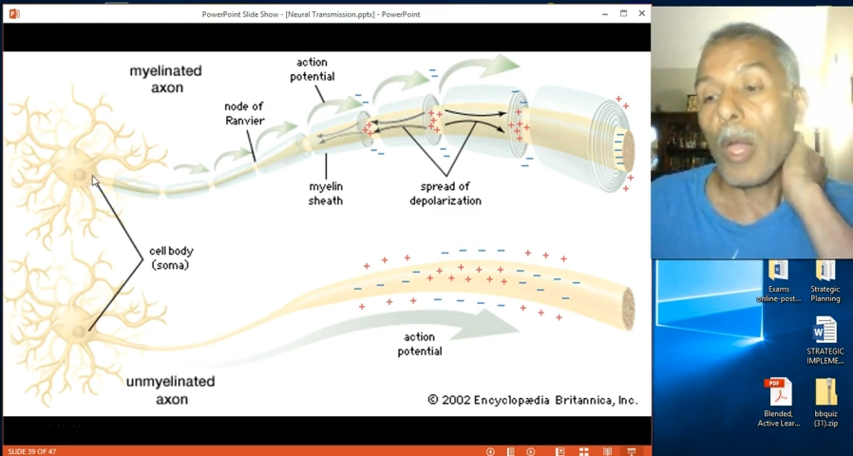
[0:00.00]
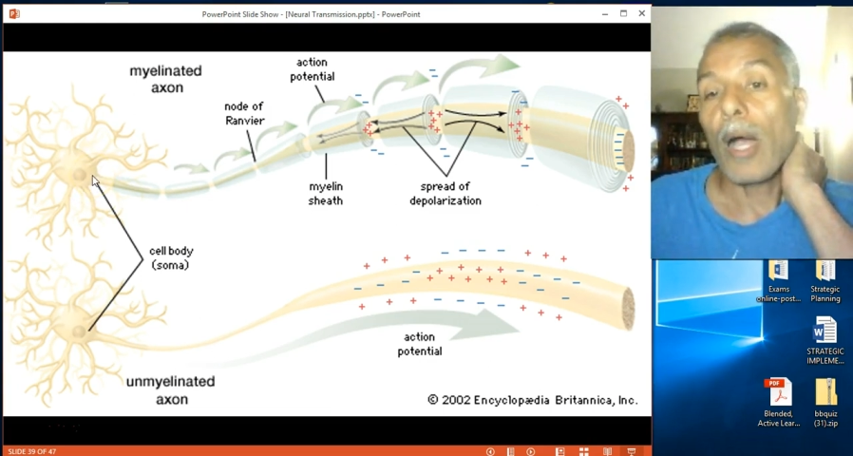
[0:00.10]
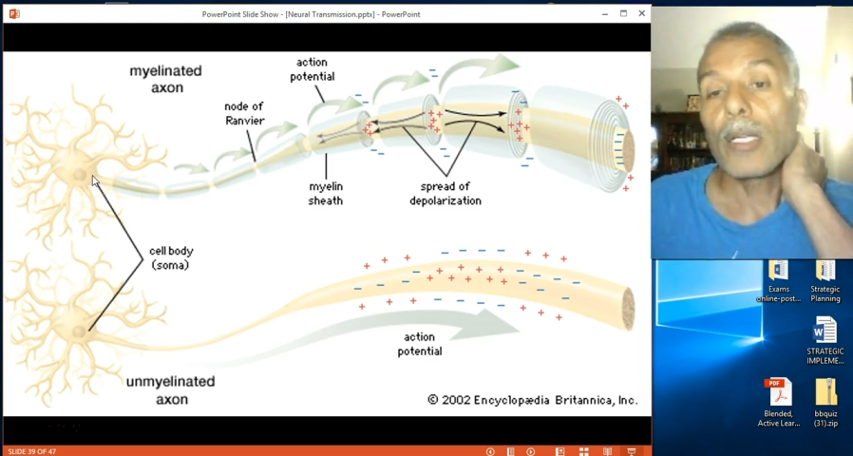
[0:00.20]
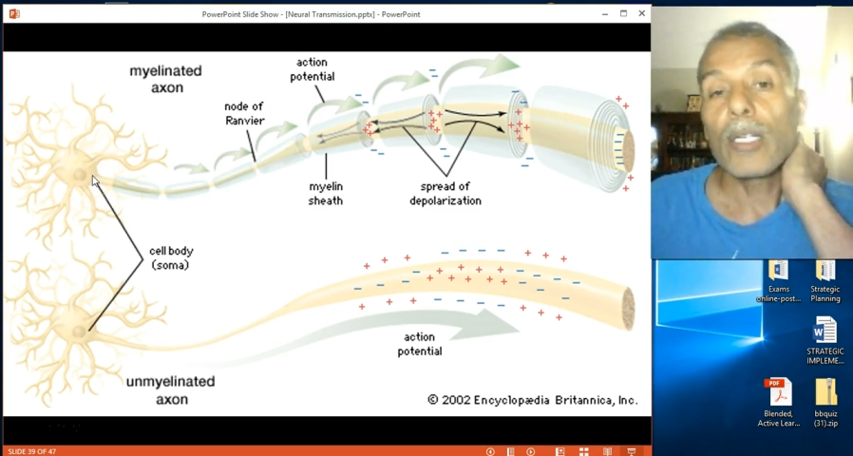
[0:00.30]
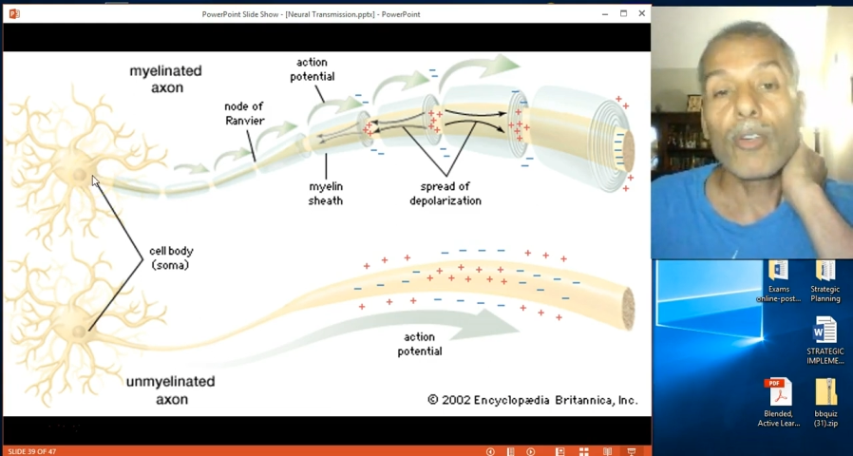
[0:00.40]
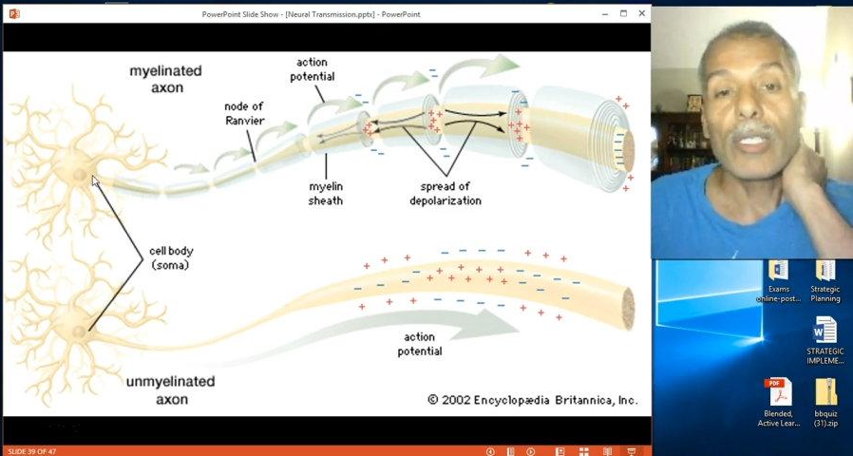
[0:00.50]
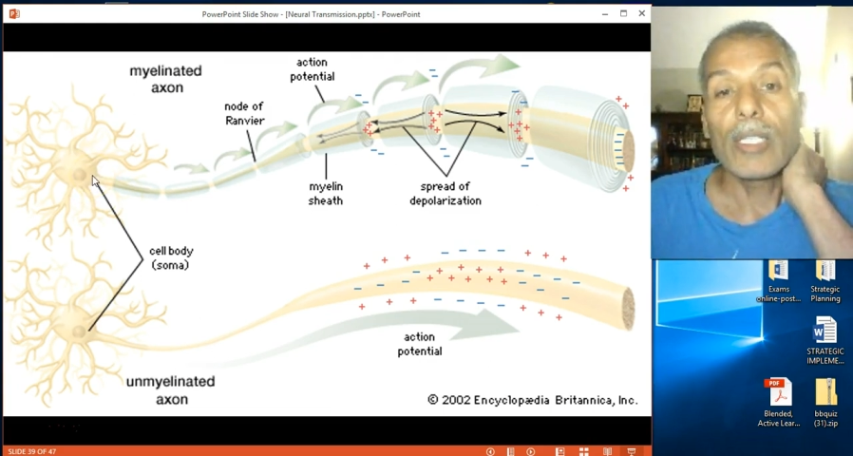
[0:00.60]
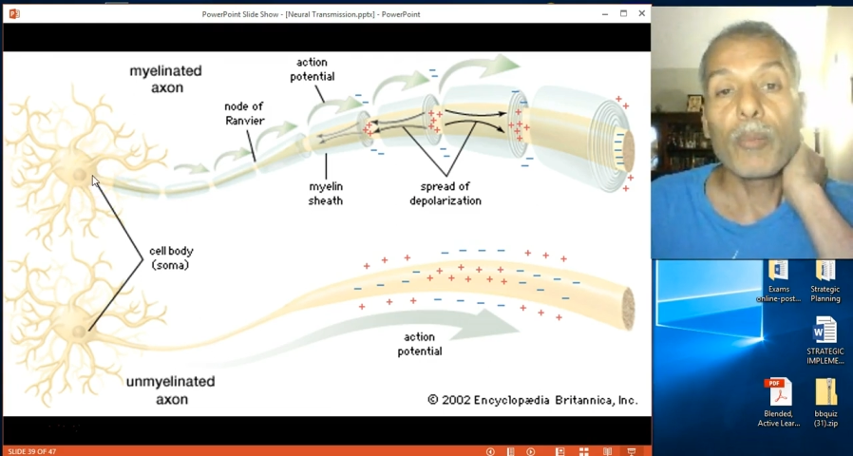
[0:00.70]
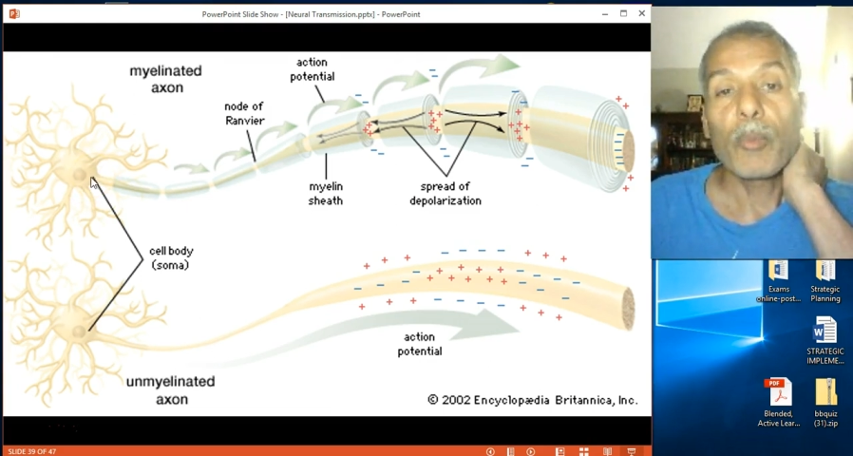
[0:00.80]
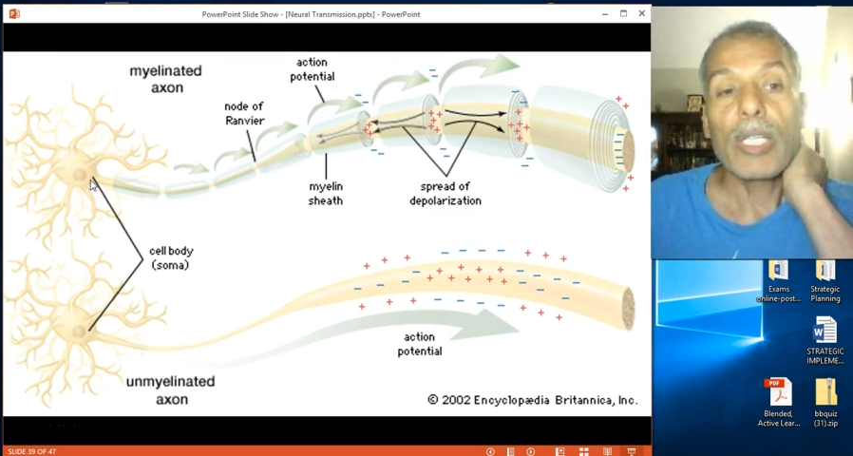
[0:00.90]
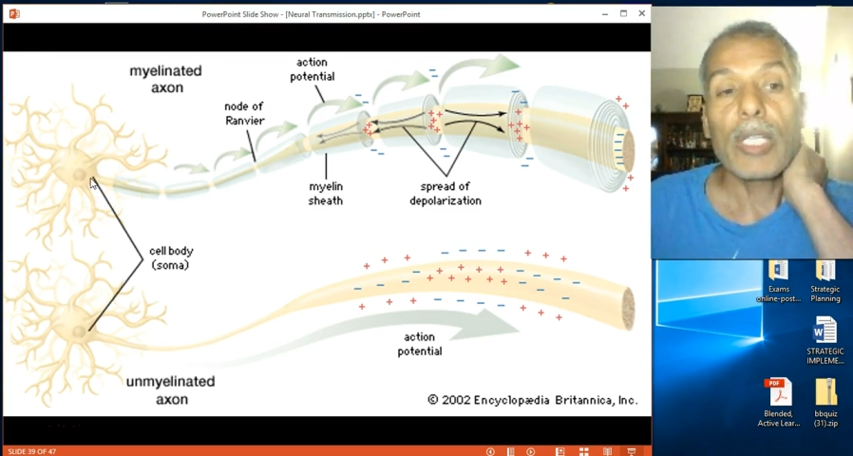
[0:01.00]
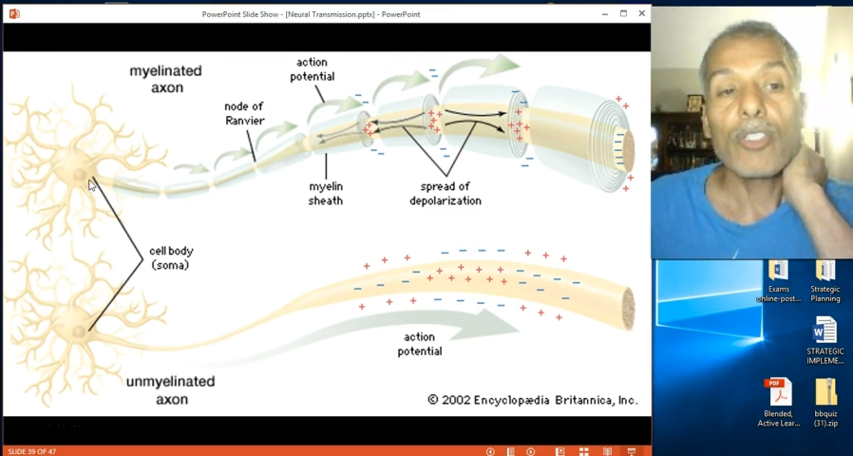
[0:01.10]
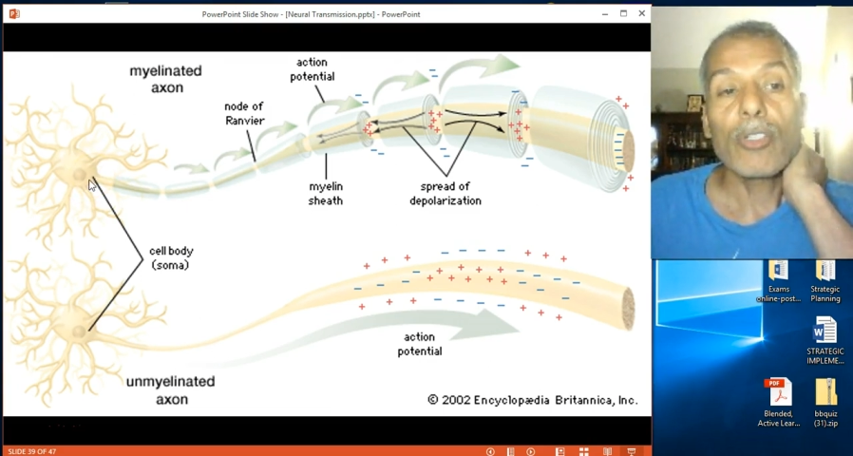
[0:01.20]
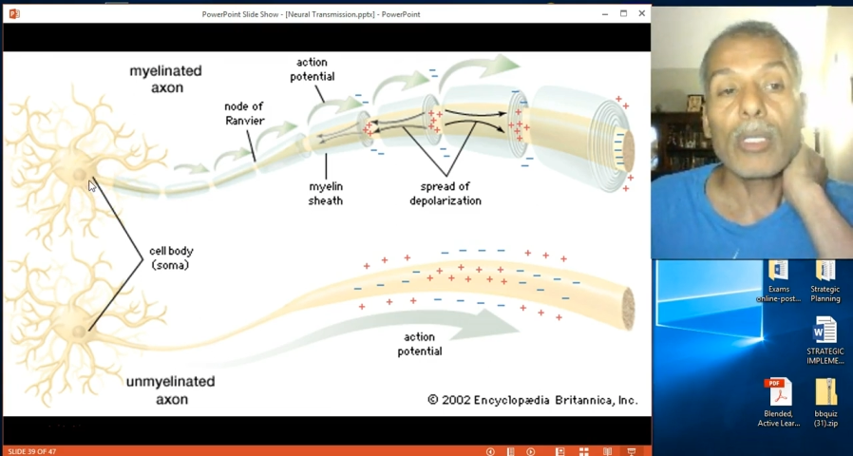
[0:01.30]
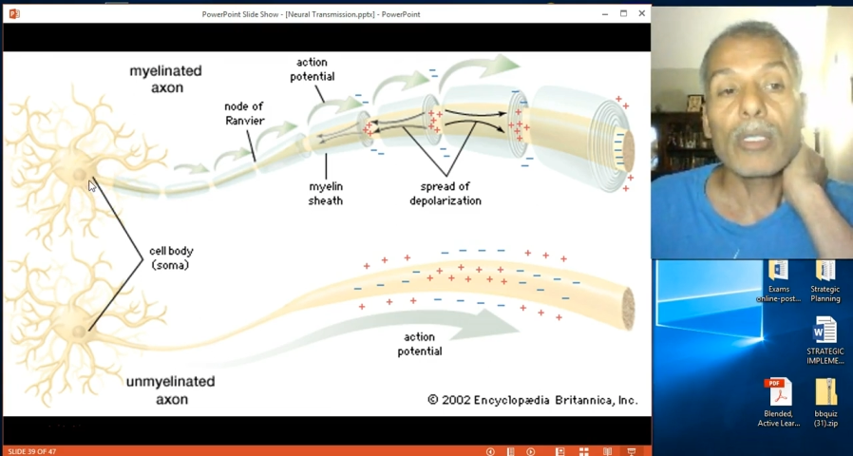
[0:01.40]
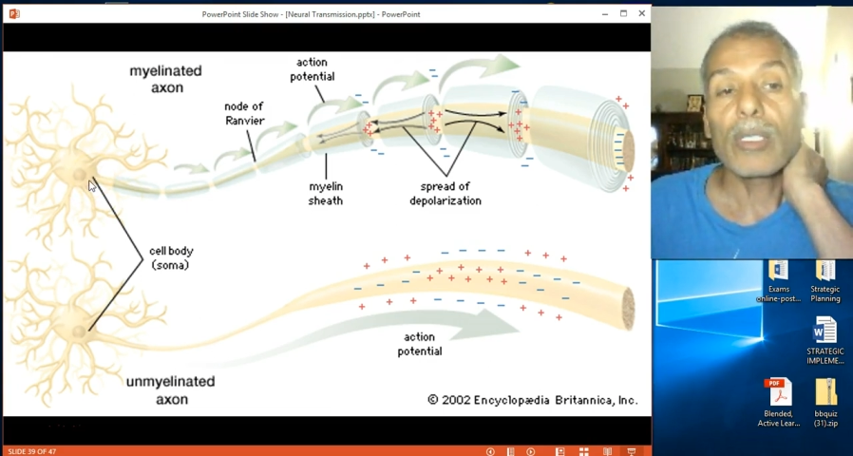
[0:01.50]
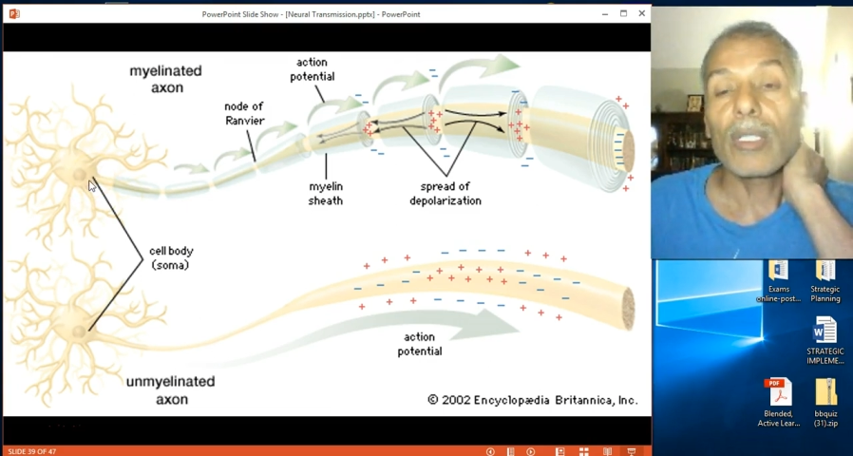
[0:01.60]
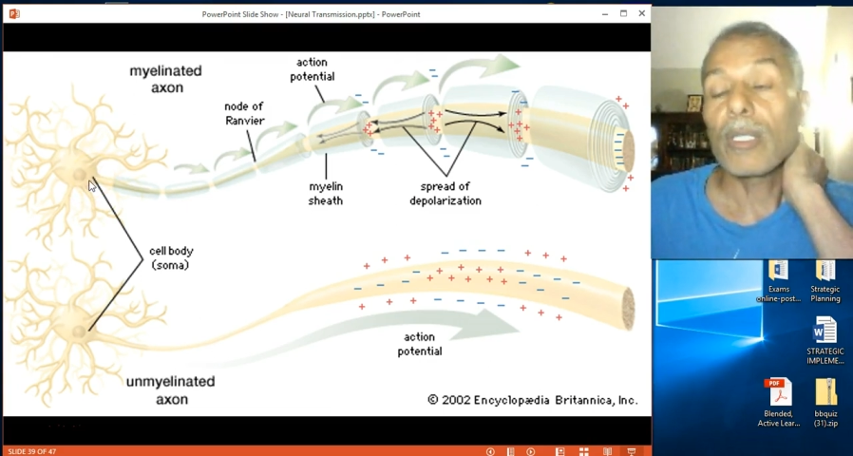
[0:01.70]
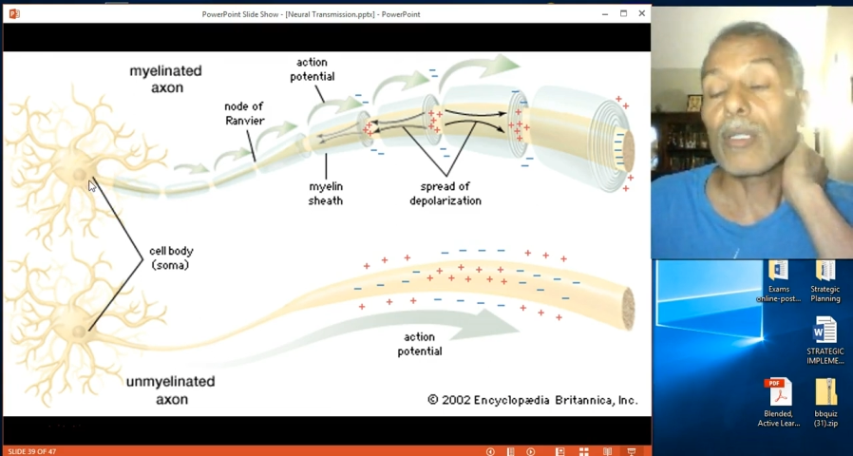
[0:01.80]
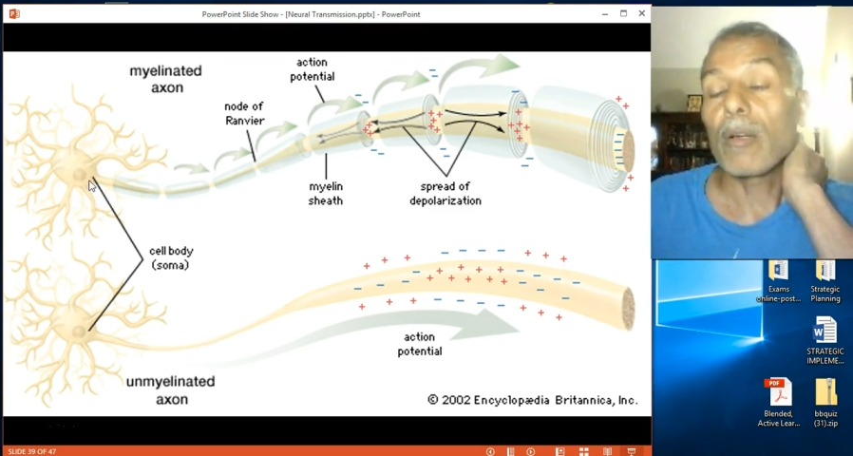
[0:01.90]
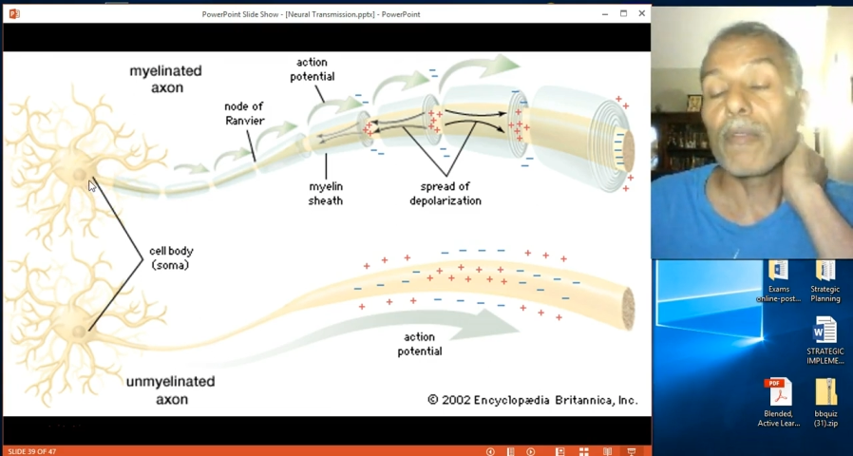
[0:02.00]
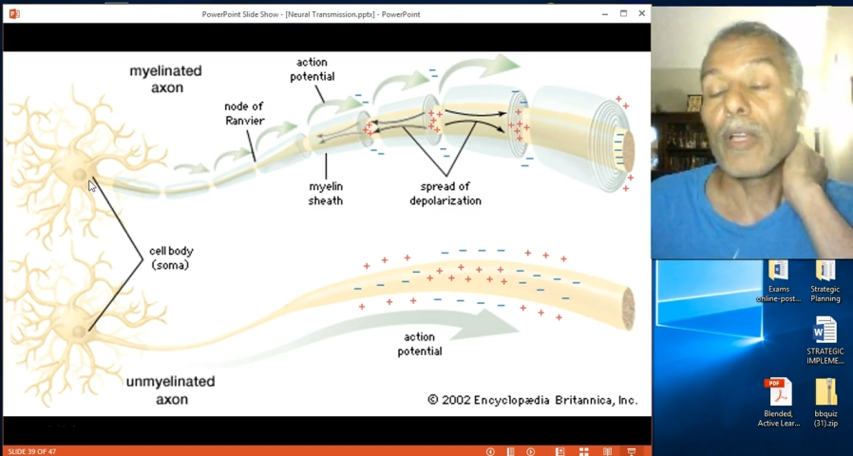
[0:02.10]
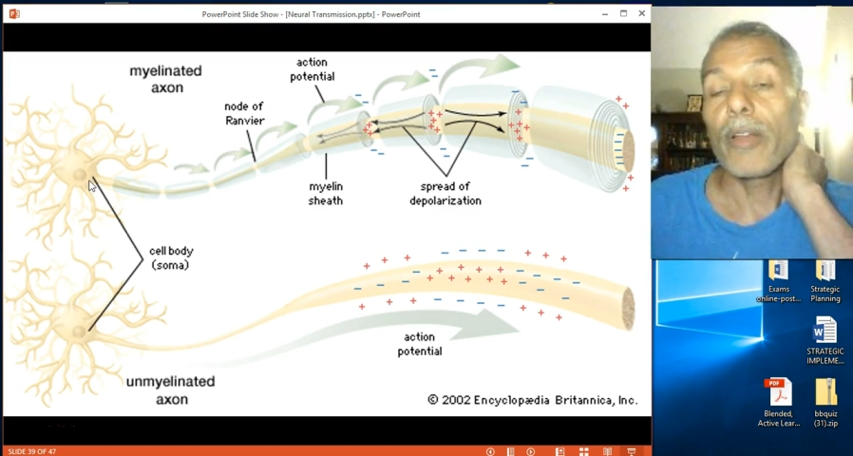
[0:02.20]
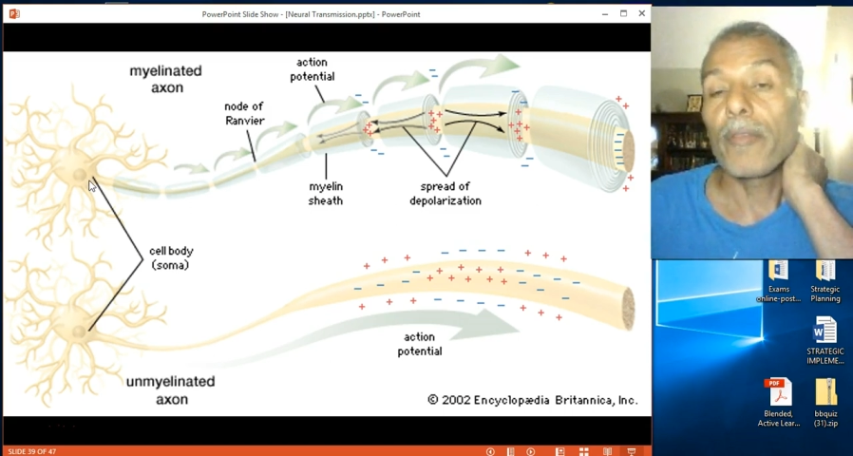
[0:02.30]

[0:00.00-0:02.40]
ungraded potentials that are very,